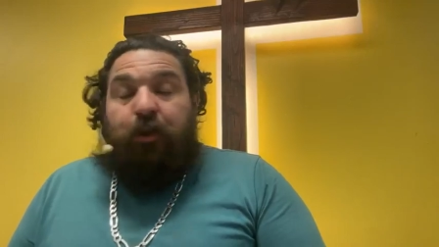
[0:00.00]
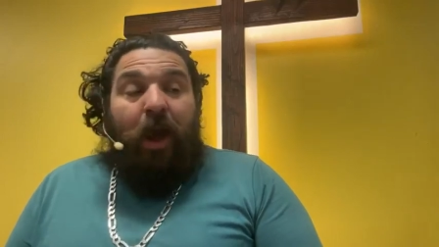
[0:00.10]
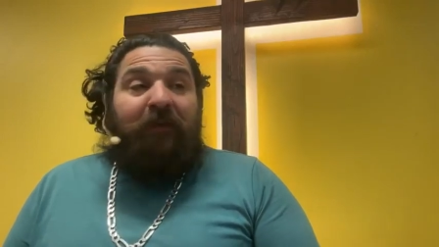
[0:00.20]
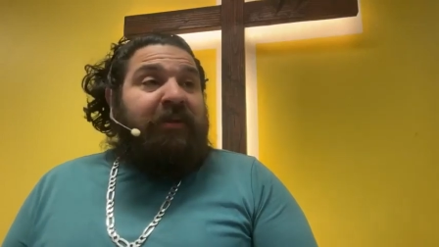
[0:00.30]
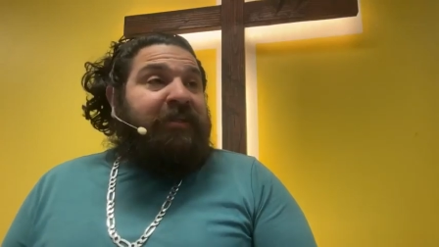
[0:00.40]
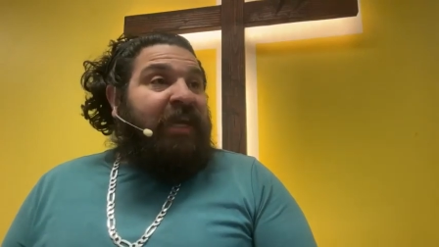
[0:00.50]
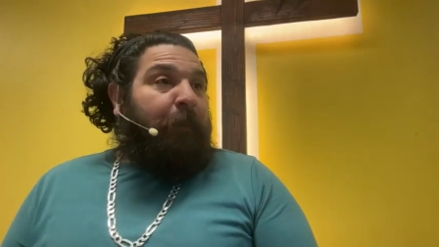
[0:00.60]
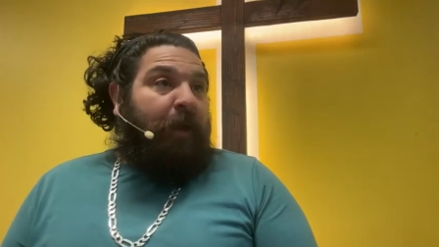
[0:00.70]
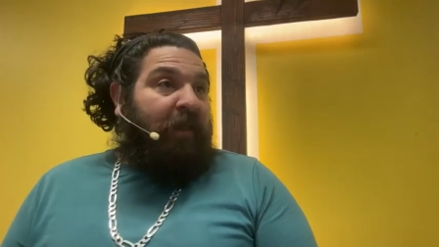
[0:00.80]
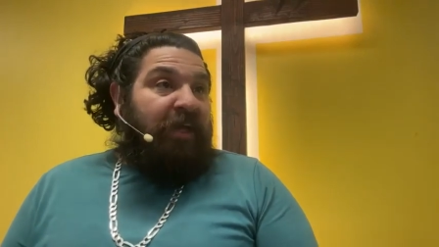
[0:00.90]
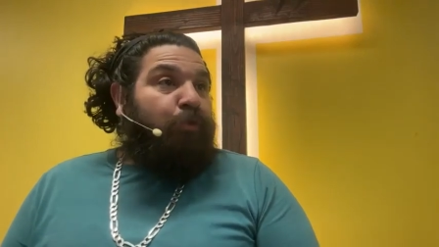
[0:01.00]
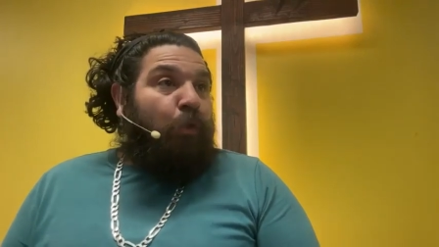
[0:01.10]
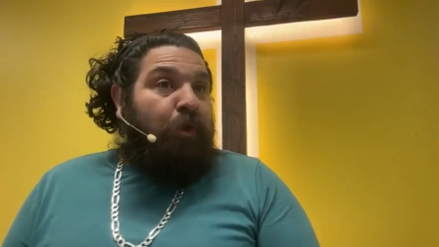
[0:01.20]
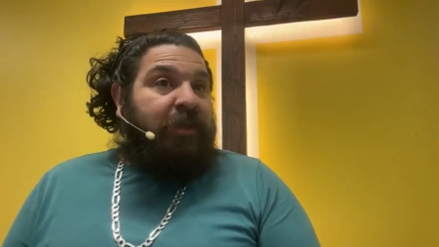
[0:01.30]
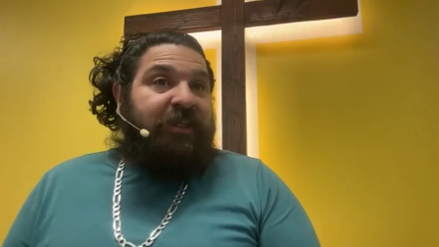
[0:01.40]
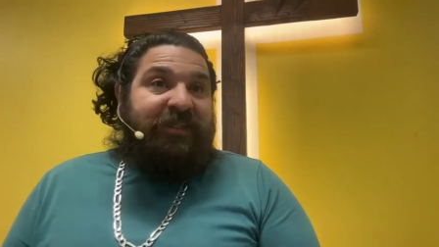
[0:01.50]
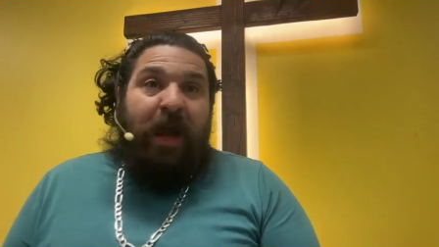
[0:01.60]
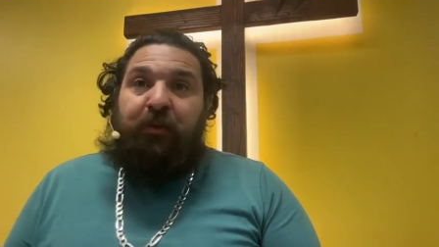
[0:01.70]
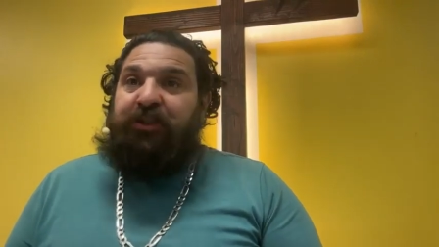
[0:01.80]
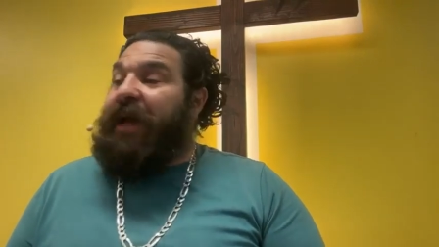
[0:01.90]
Don't have to seek him on that. His word is
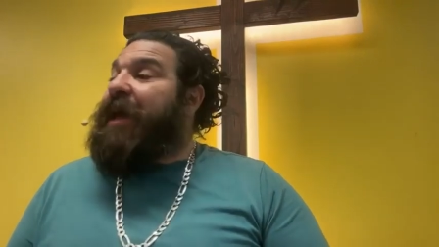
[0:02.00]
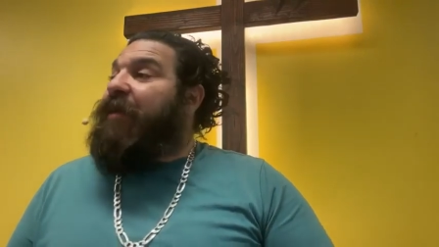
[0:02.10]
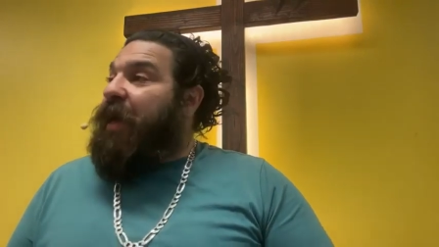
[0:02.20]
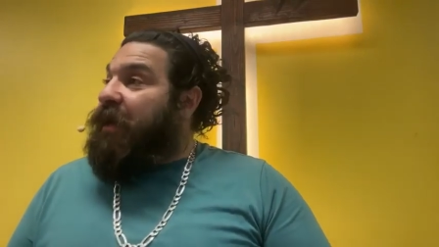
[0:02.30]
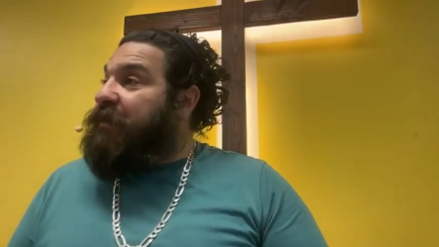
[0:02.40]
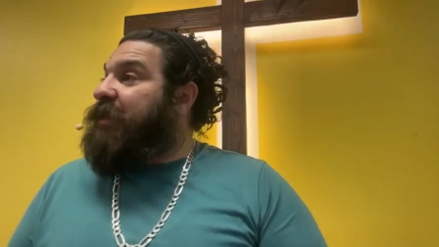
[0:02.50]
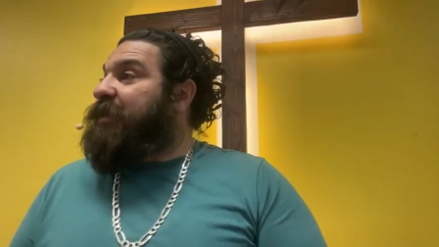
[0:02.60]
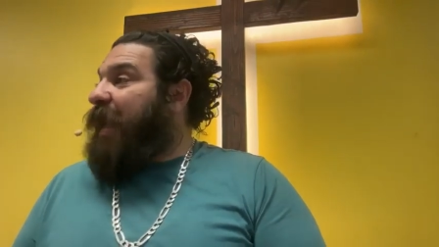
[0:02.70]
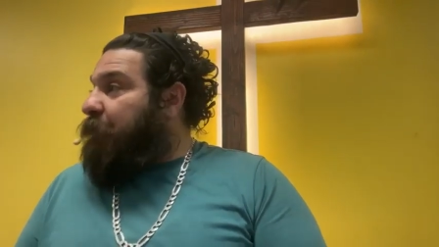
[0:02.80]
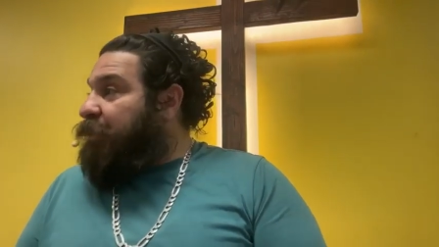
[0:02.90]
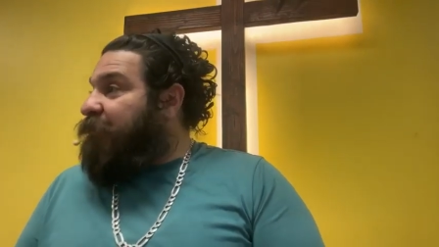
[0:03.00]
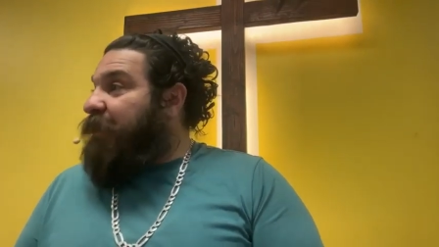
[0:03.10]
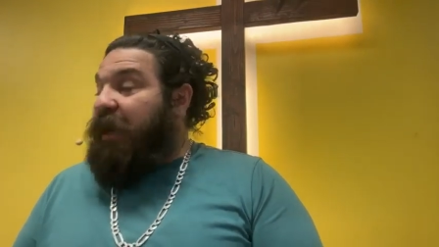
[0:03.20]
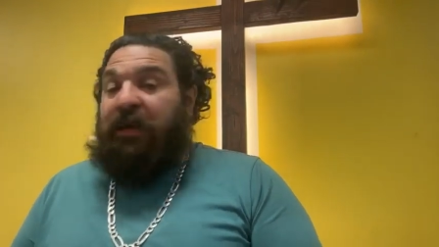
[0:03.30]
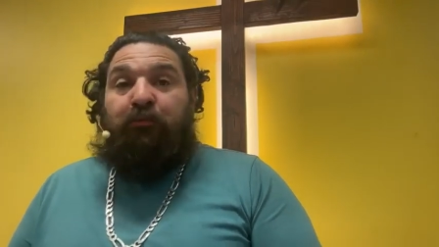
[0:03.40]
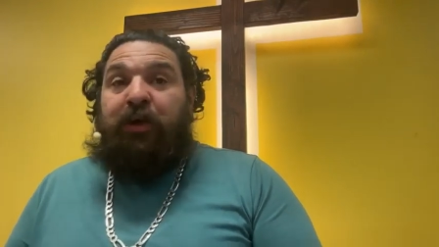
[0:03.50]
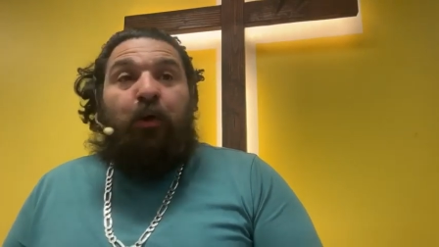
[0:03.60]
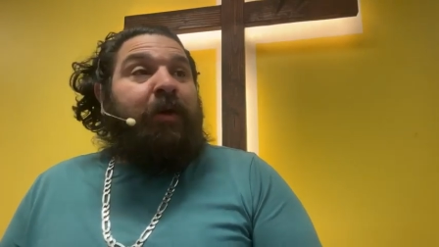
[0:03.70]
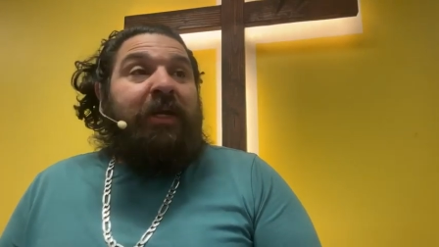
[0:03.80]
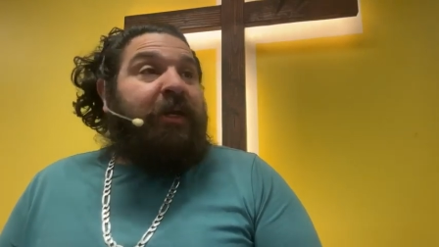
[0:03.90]
established that. That is an established fact. We
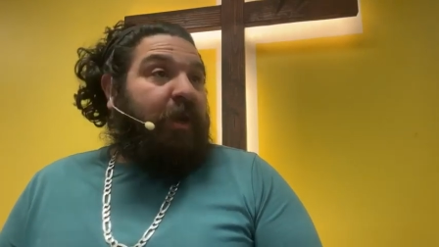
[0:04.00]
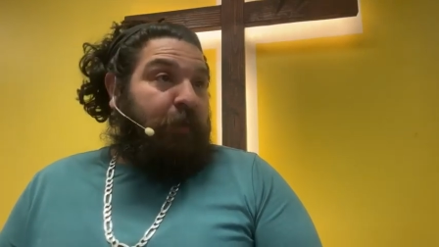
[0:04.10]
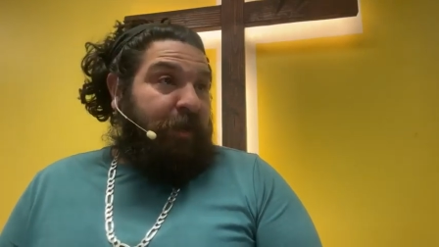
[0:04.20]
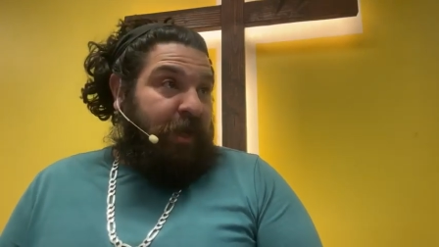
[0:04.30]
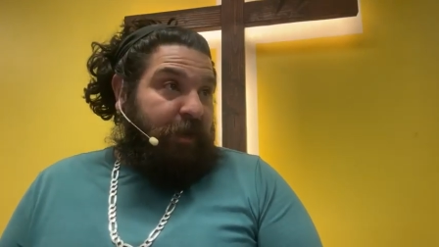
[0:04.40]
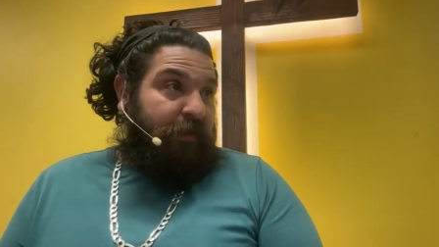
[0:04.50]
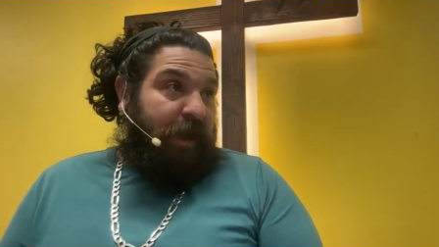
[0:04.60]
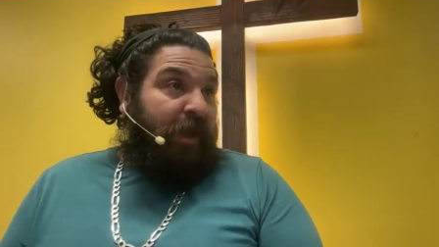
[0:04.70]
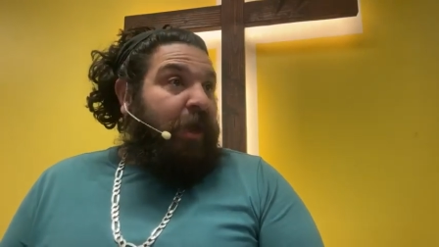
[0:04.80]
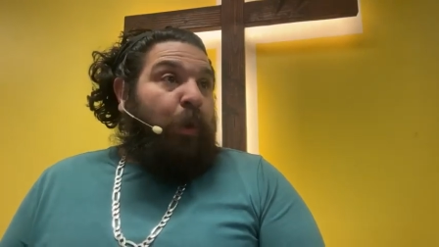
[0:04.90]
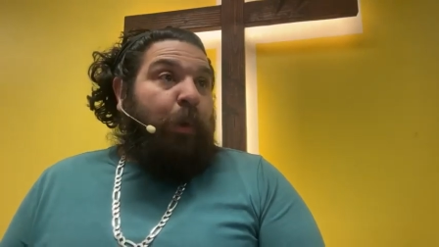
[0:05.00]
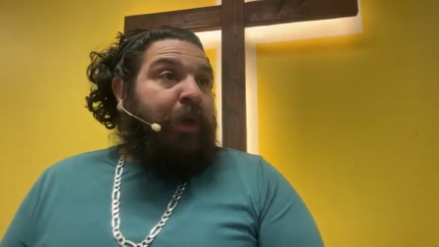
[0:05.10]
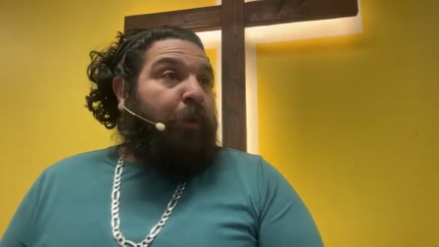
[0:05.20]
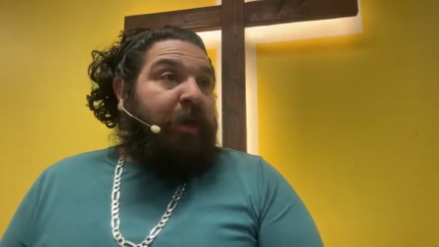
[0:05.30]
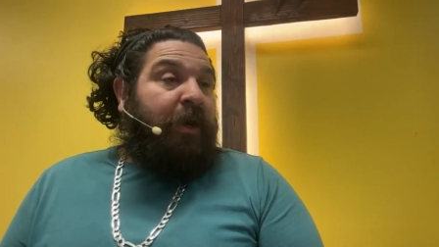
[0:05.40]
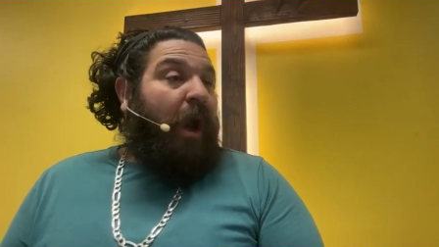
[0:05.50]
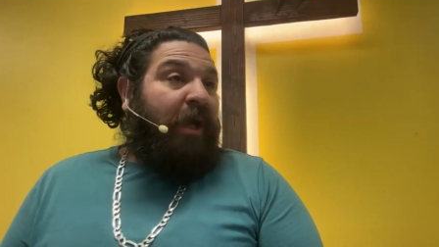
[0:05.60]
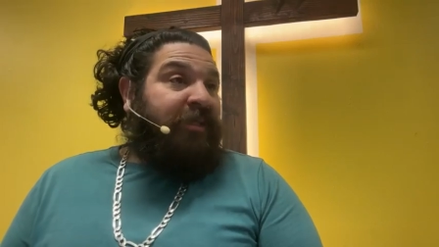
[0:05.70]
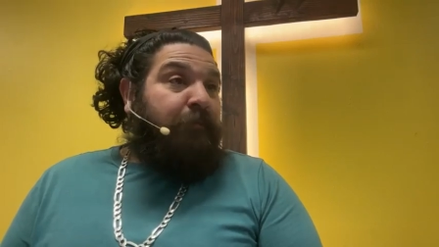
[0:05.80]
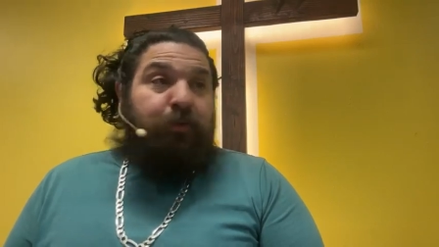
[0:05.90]
don't need an opinion on that. We don't need
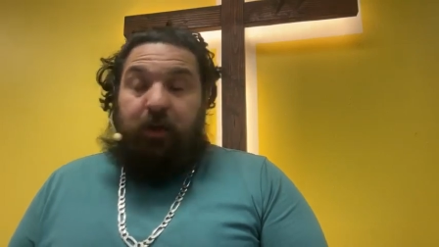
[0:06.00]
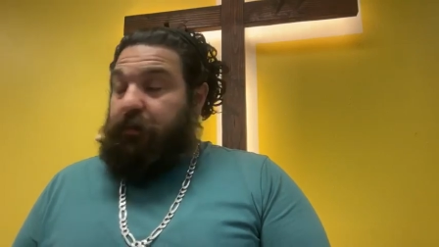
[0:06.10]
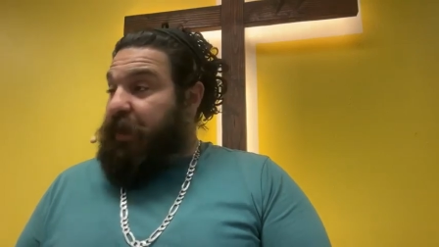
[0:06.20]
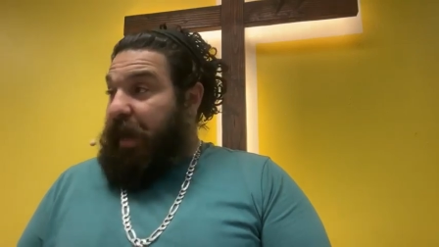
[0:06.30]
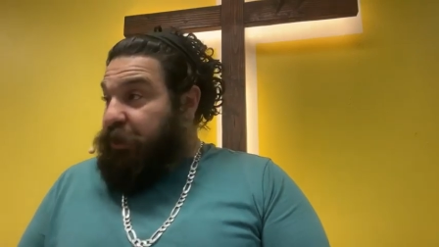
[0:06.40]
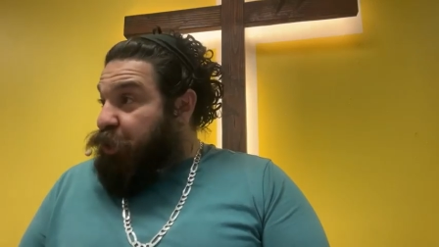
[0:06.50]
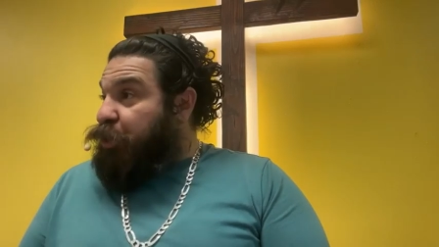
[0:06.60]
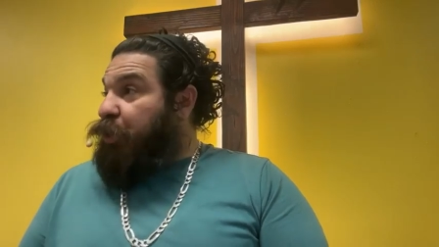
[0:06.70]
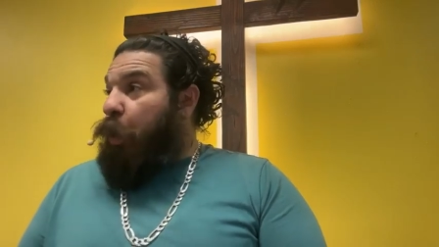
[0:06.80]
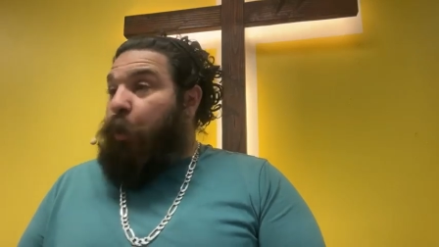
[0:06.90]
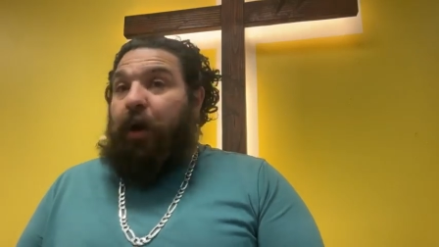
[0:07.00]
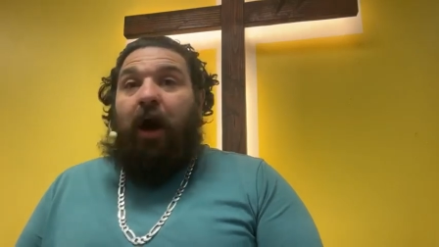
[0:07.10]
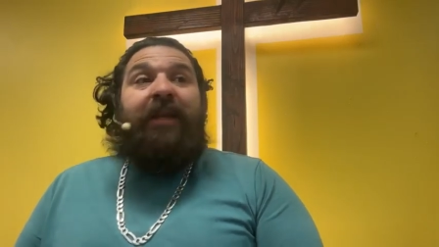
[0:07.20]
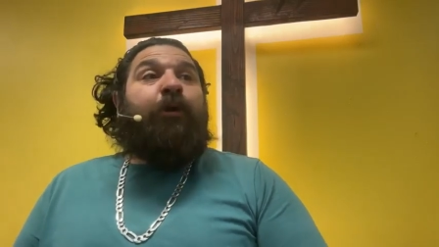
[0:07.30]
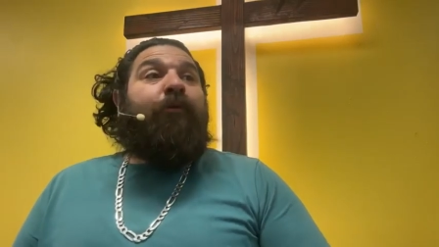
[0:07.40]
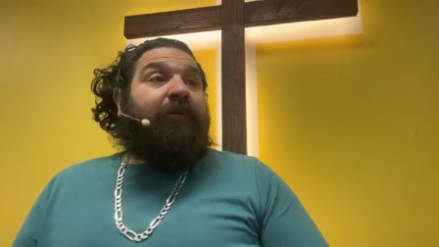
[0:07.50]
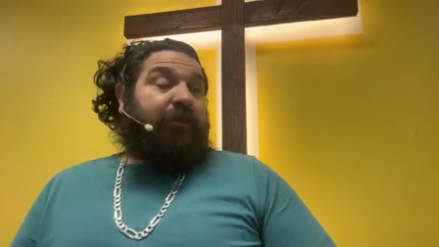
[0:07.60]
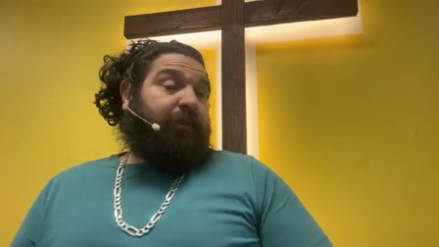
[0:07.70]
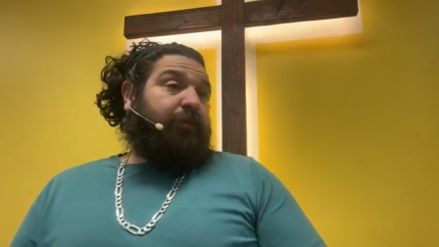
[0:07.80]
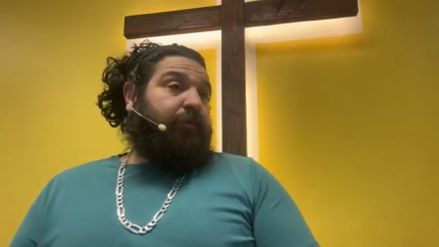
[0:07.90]
God's input. The answer is no
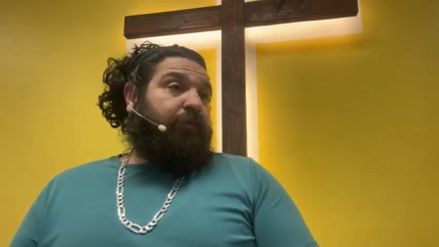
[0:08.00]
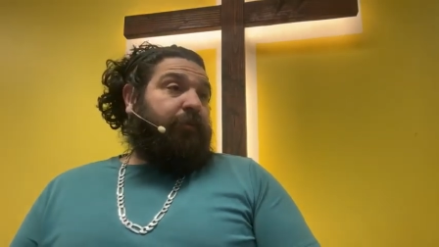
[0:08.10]
unequivocally.